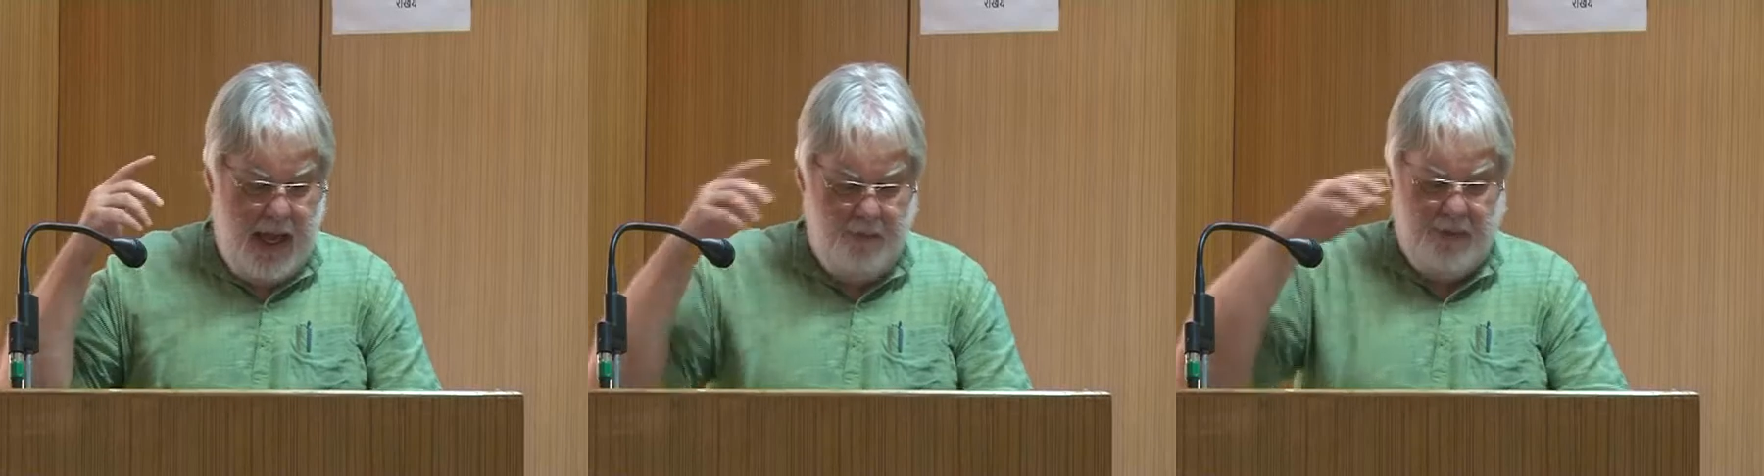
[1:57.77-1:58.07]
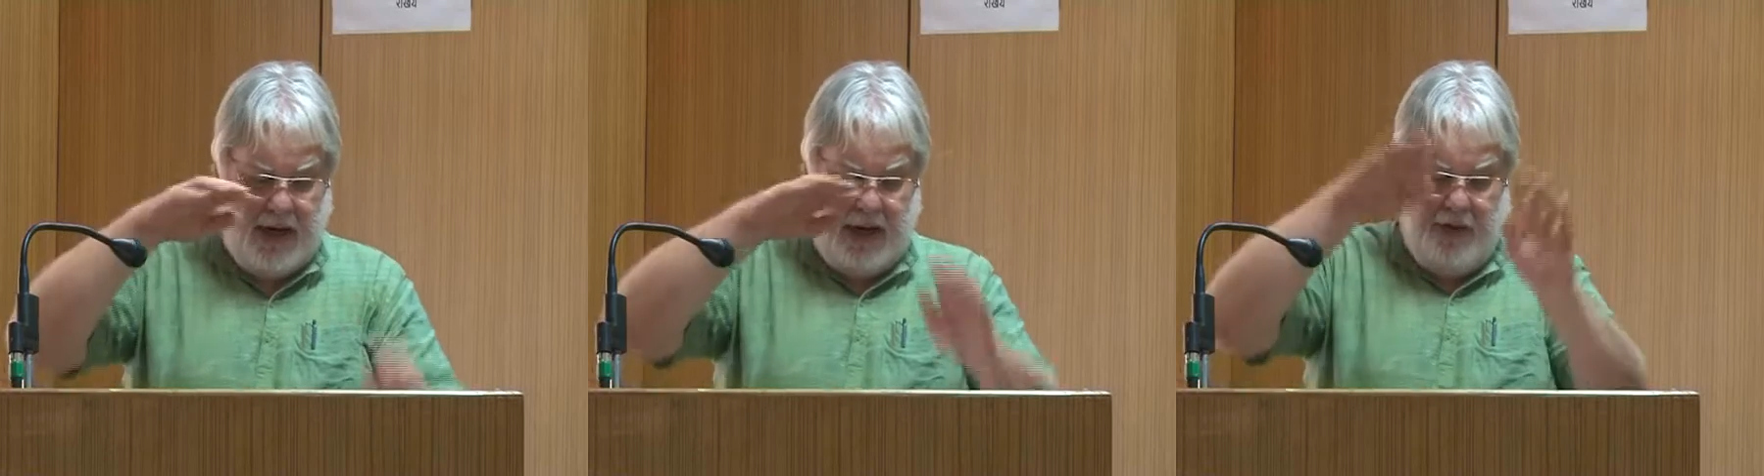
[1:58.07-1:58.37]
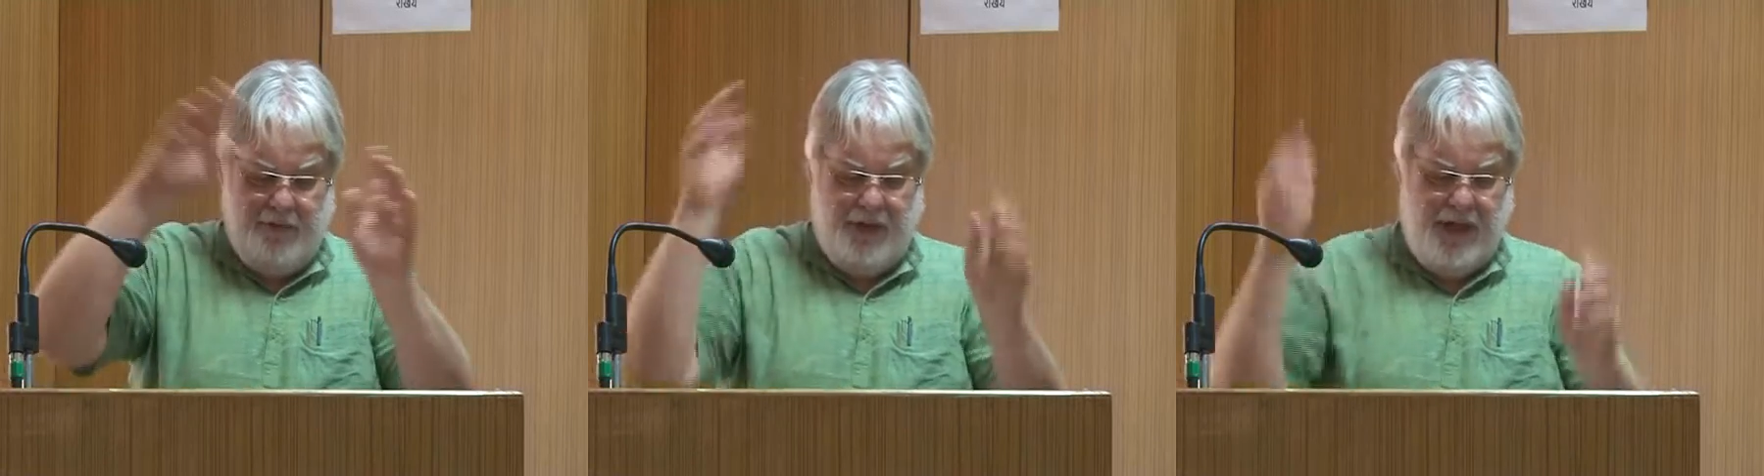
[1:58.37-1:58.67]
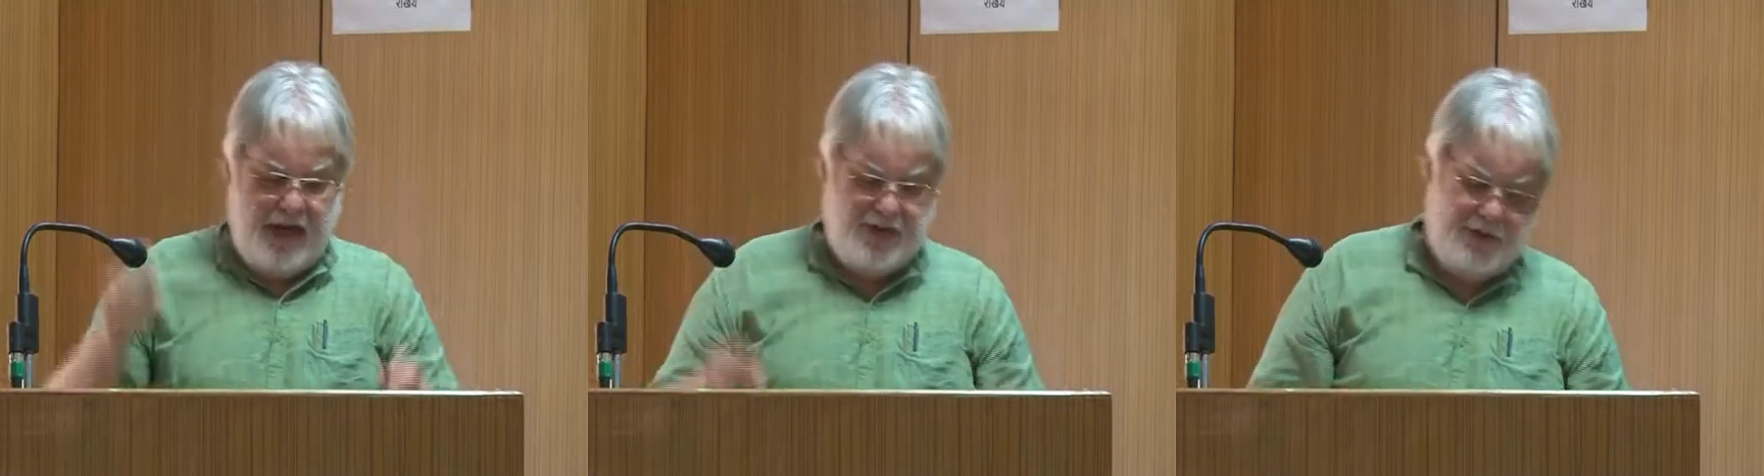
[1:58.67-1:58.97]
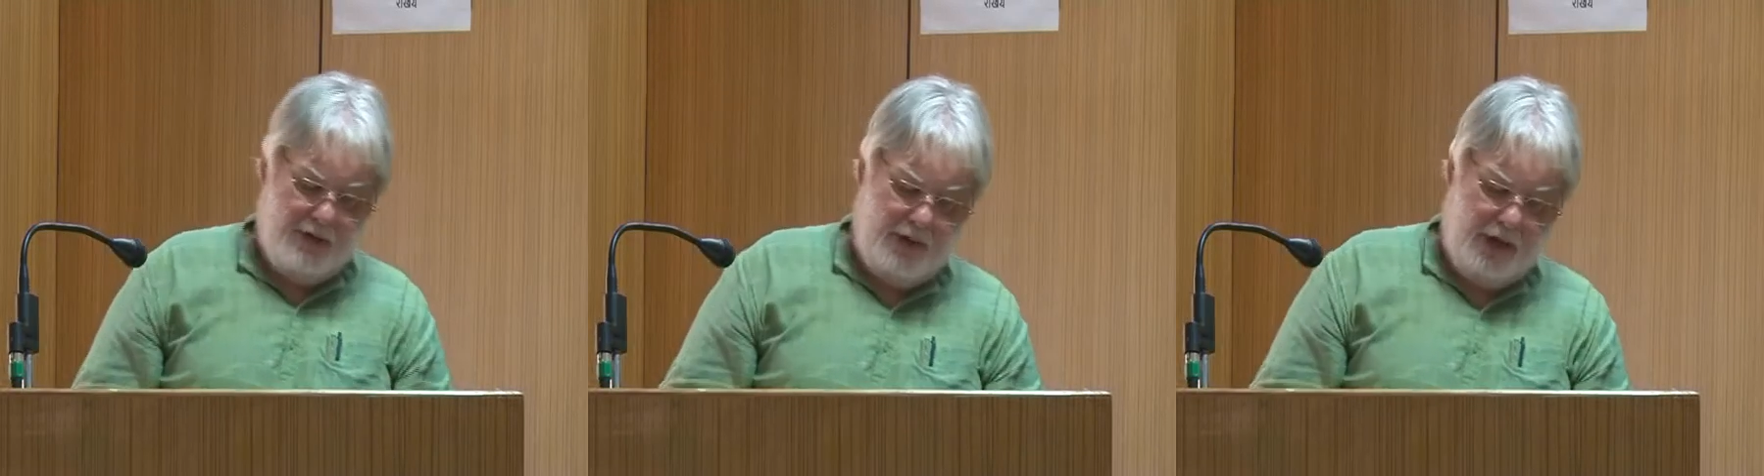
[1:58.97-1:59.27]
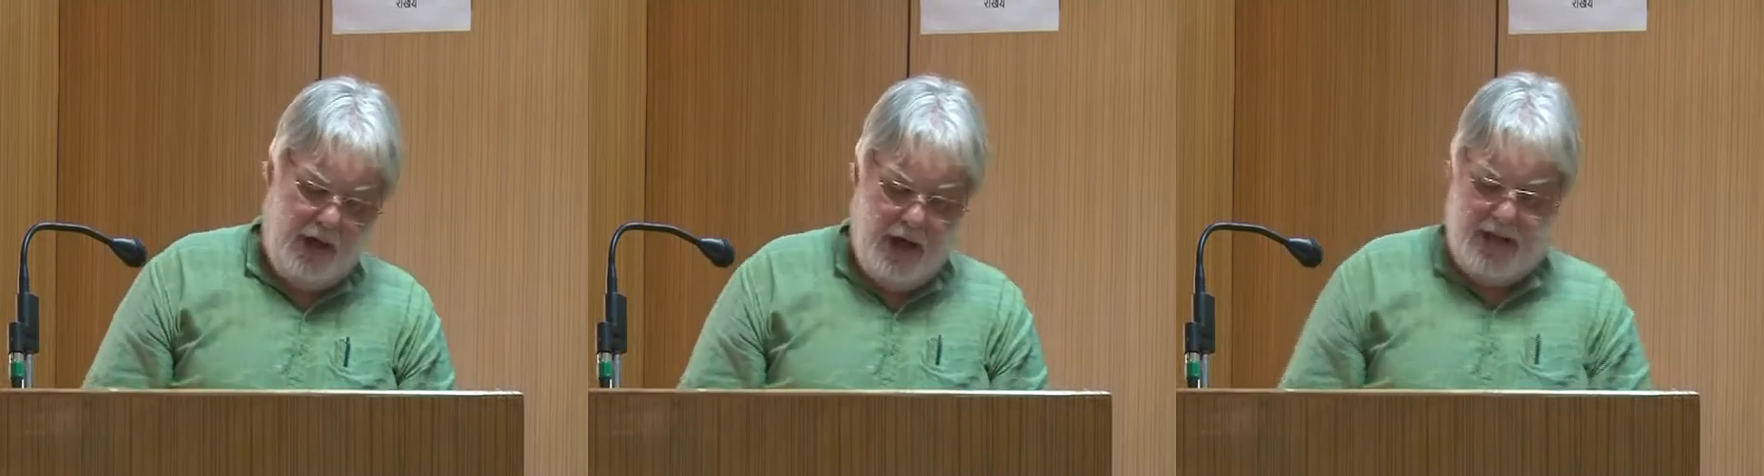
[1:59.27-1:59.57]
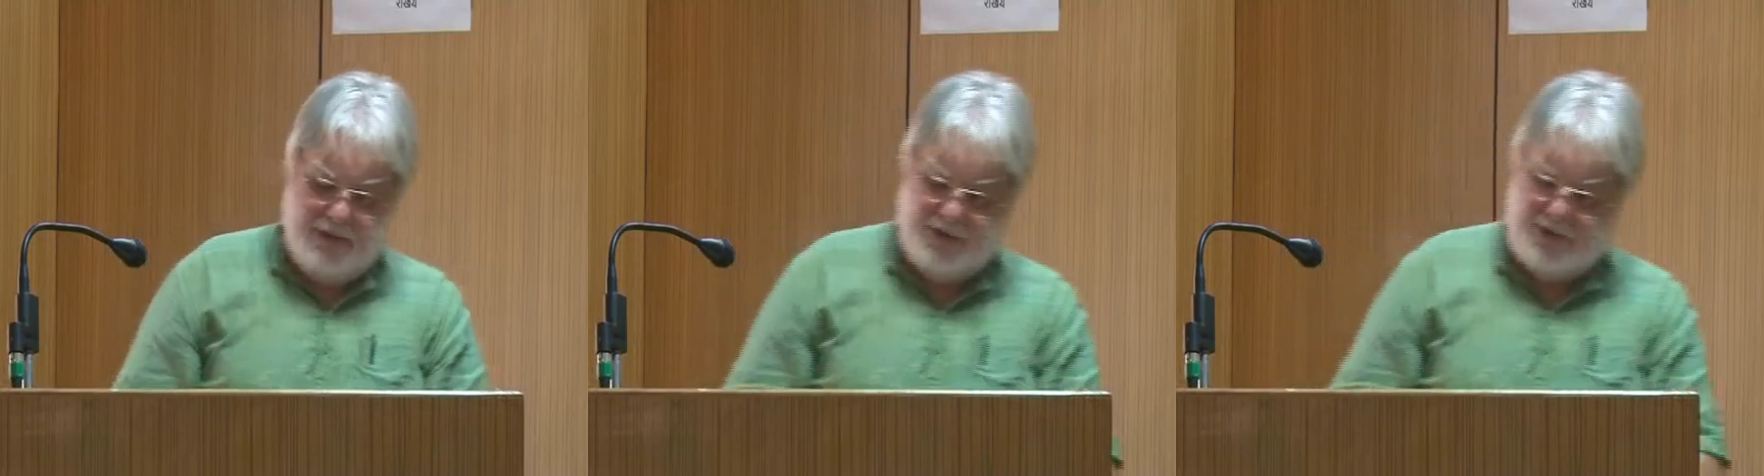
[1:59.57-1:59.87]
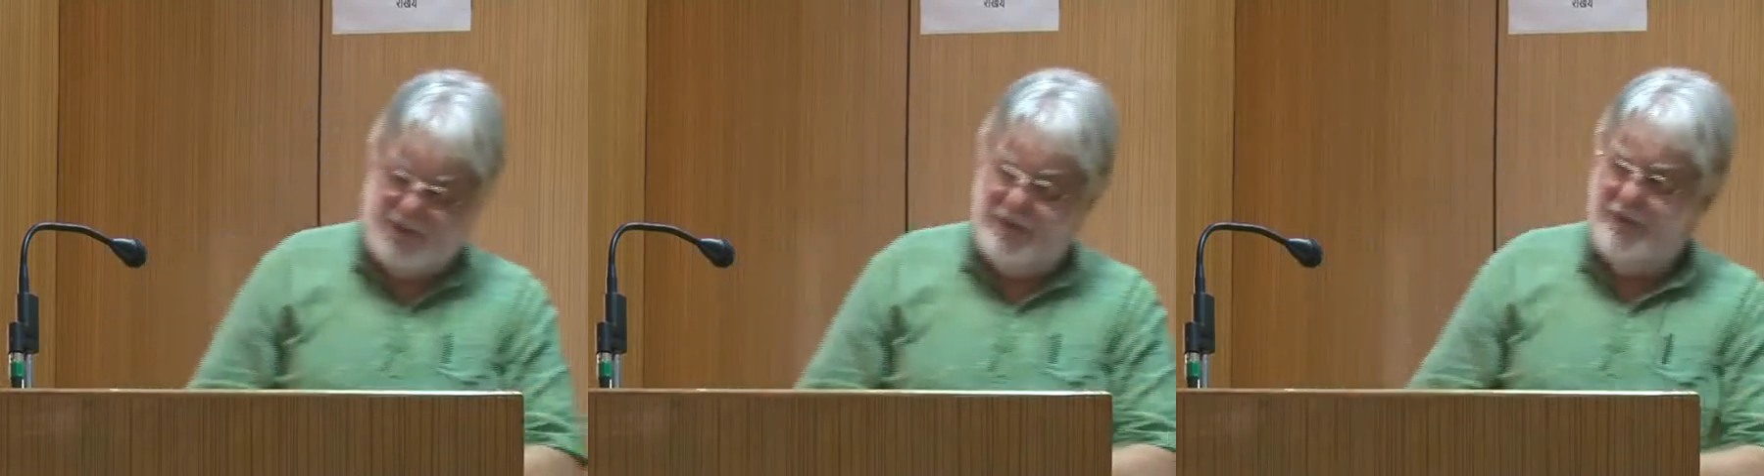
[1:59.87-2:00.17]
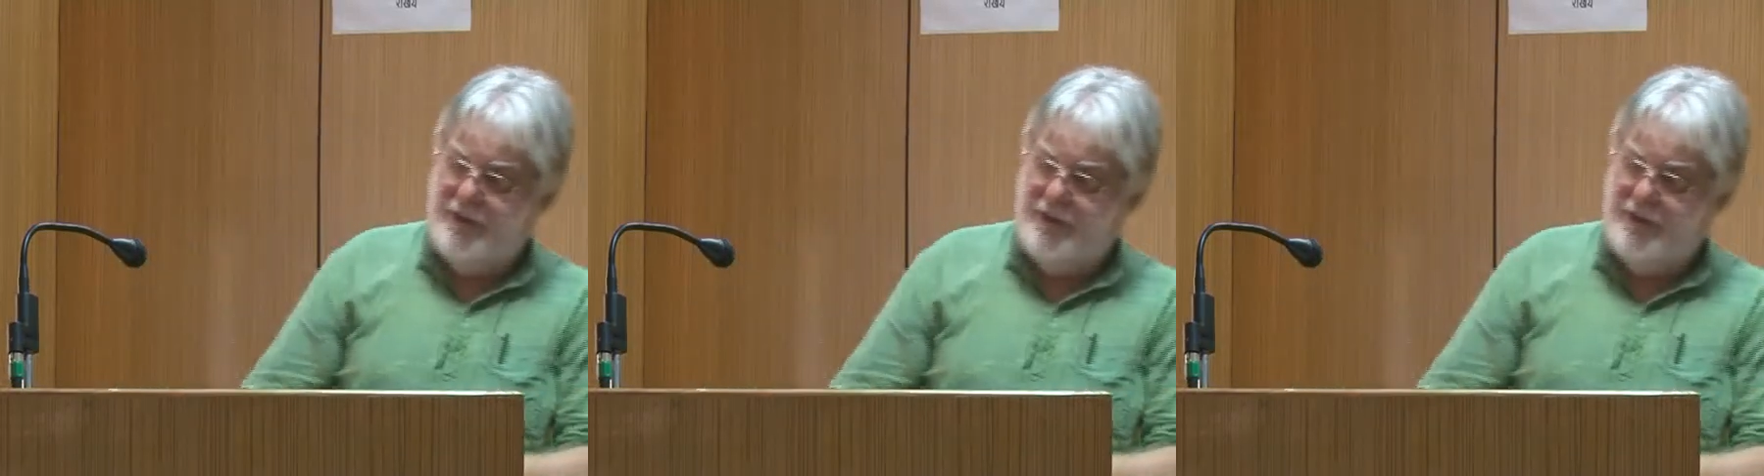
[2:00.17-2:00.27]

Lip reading: umbrella of the National Alliance